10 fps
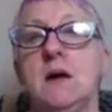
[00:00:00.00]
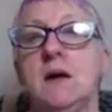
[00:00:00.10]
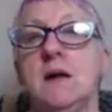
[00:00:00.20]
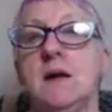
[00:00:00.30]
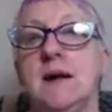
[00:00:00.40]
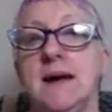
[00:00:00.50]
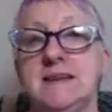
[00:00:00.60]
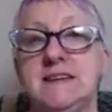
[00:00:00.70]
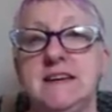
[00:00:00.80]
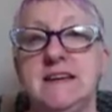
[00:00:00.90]

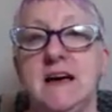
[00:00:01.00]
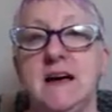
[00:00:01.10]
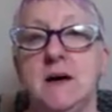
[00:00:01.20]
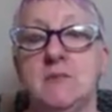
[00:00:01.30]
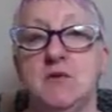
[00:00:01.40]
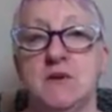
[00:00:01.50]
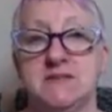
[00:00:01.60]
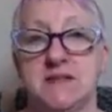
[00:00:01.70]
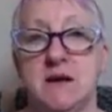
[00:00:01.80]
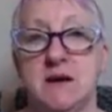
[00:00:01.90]
lady who runs
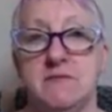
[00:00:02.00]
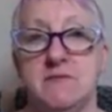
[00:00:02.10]
the Love,